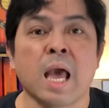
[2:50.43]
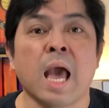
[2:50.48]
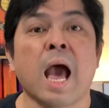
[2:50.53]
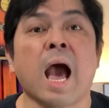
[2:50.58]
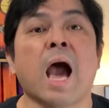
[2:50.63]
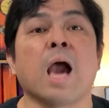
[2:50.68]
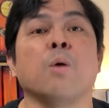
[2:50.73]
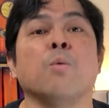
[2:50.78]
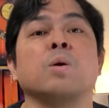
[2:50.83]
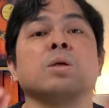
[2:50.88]

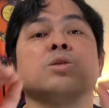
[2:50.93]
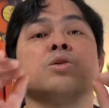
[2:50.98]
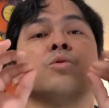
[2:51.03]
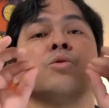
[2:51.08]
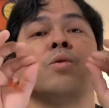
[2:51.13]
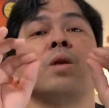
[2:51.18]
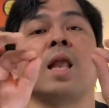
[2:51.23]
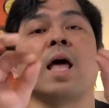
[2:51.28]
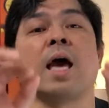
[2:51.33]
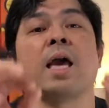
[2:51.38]
I want to
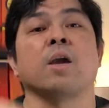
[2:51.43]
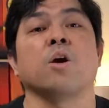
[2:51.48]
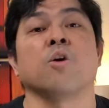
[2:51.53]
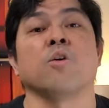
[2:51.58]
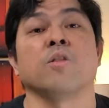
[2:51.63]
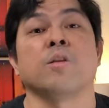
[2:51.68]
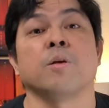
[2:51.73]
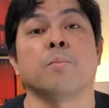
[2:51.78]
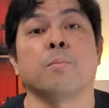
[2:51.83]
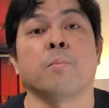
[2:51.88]
rely on
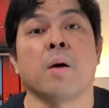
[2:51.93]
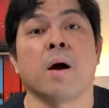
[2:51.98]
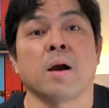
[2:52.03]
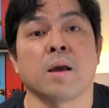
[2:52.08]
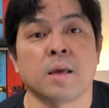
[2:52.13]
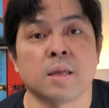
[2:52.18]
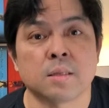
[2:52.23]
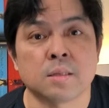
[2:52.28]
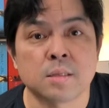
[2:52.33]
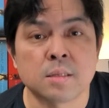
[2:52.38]
their
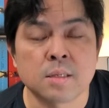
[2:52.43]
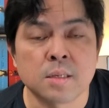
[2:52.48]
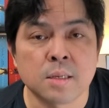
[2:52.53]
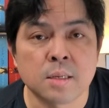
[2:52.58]
pockets,